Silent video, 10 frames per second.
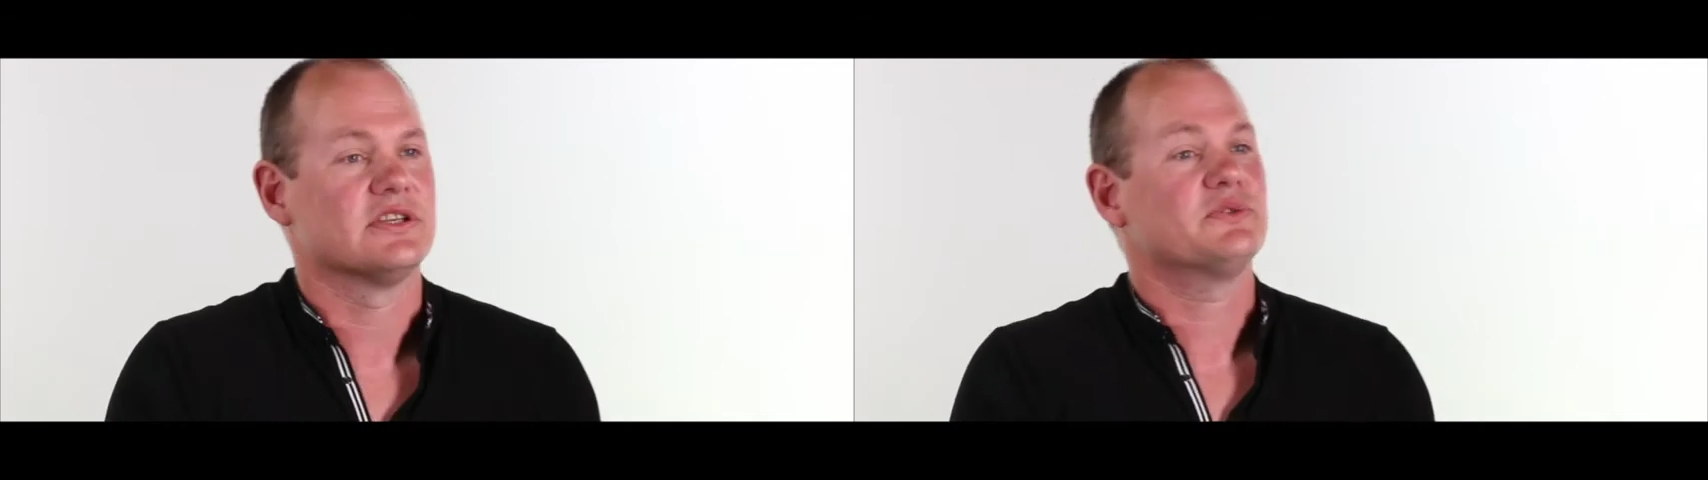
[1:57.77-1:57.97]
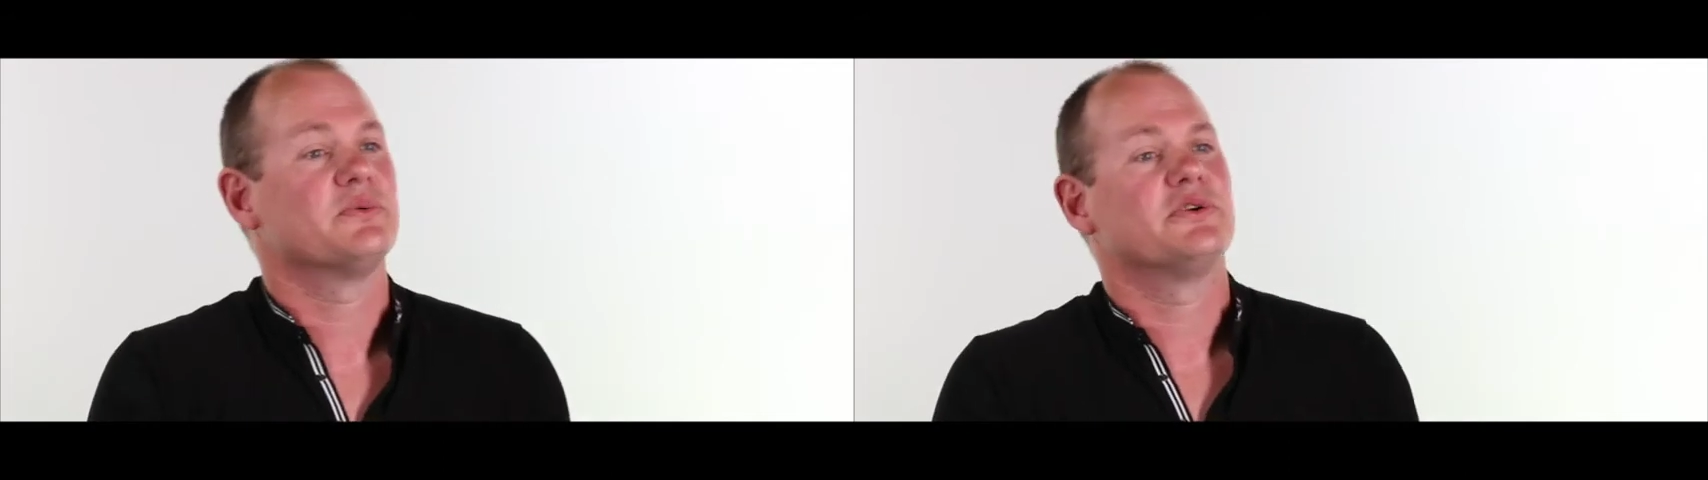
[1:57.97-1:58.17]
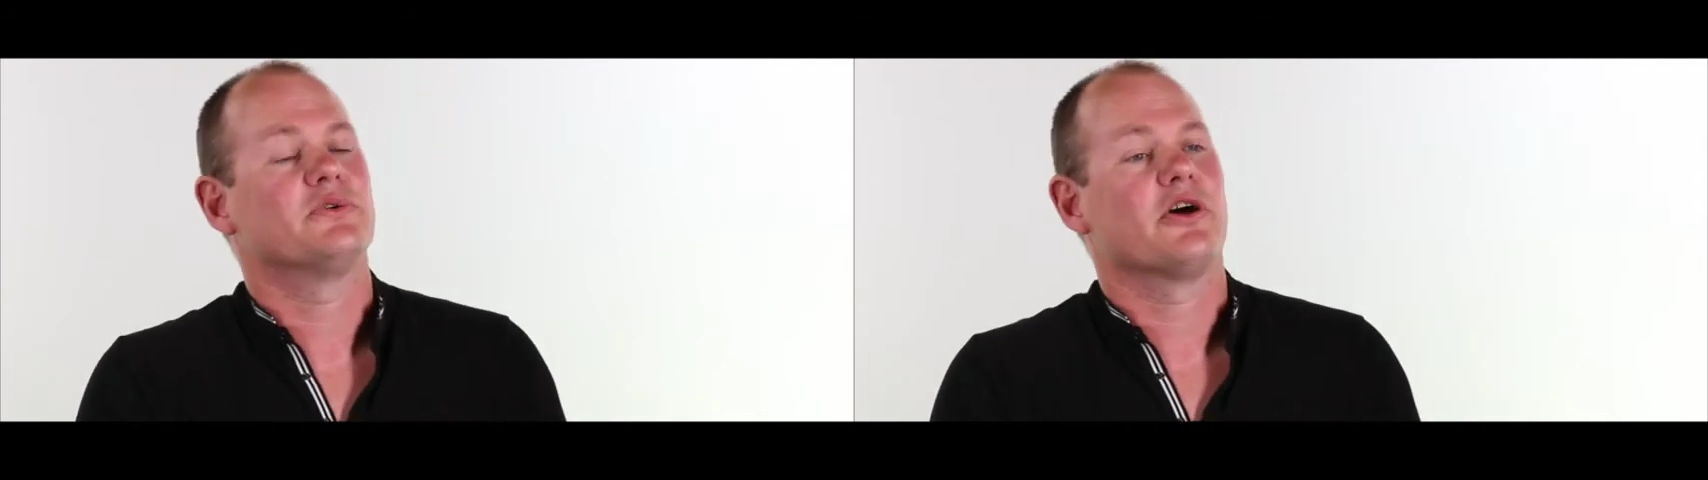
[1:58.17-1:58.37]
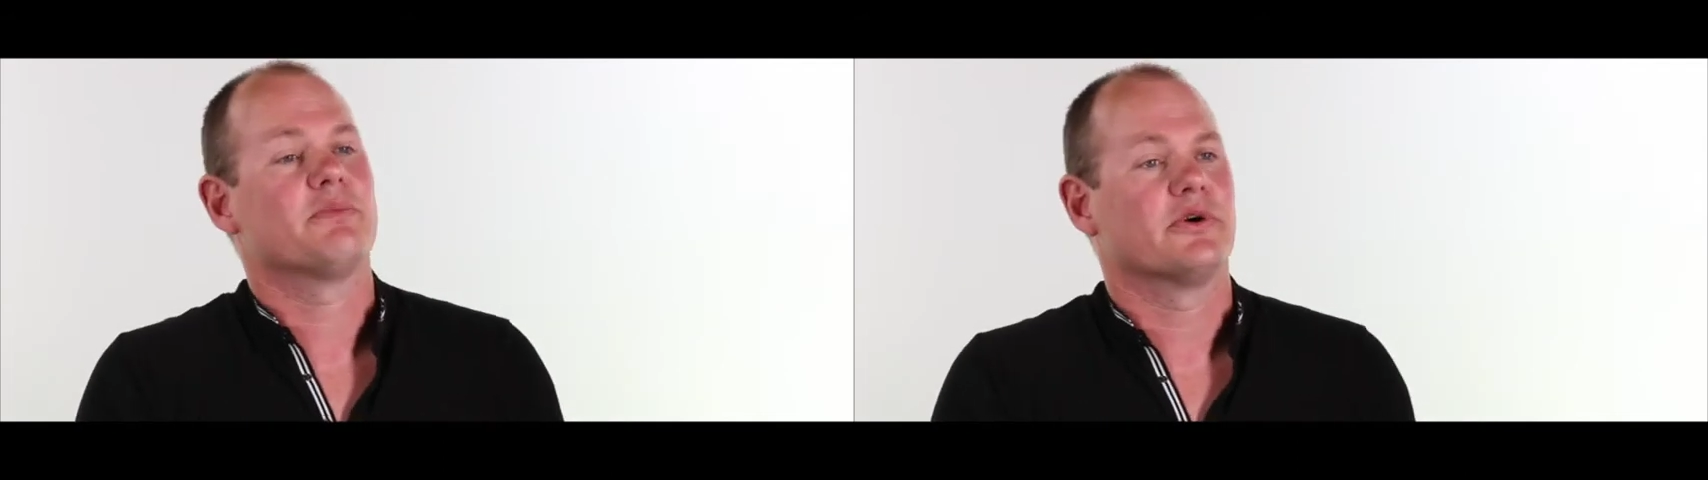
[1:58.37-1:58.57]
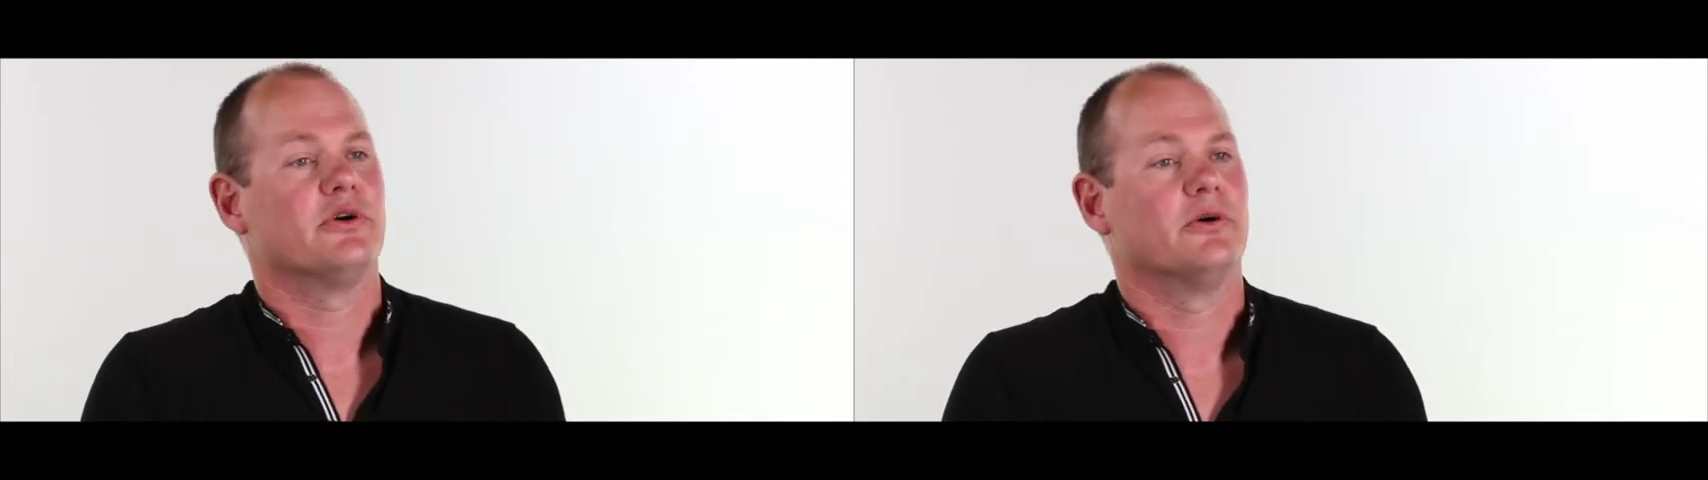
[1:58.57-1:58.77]
So that's what we do
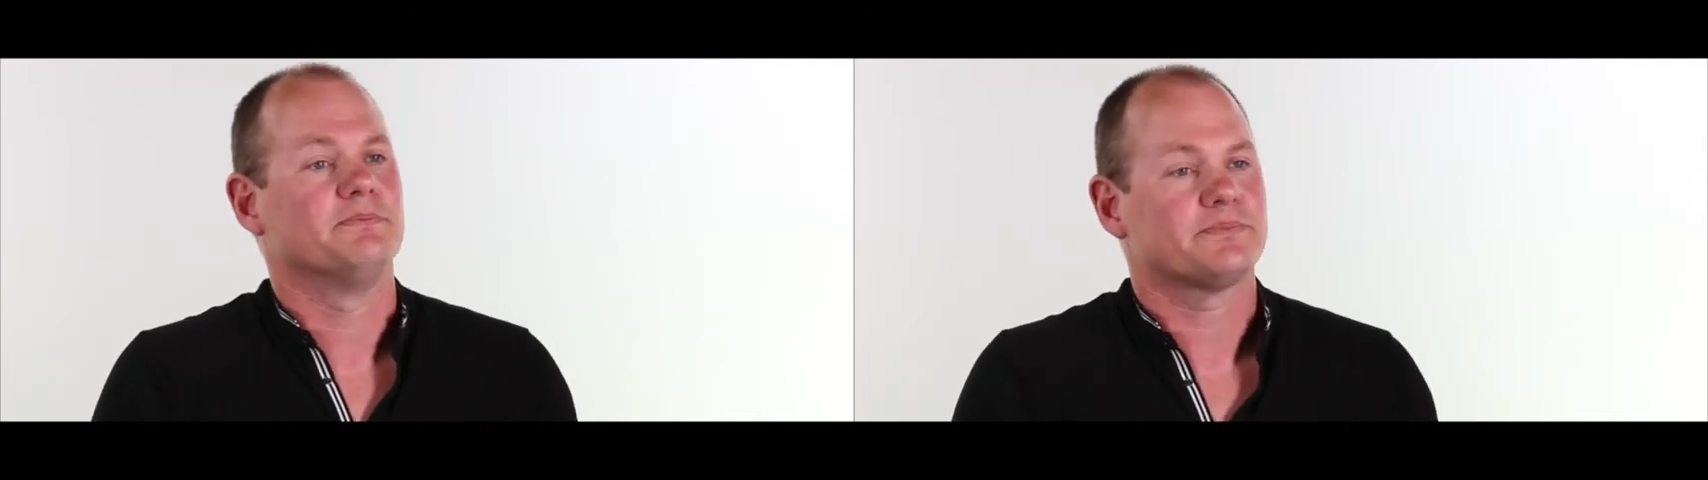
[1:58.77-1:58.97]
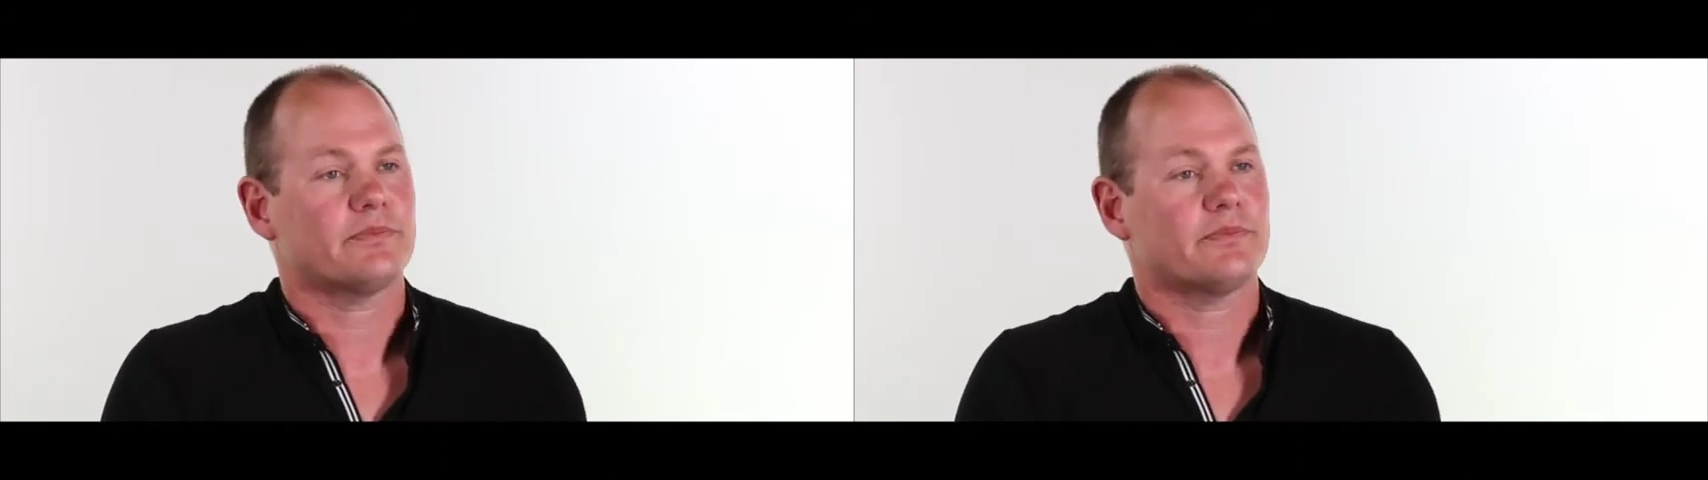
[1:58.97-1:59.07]
at OpenCorp.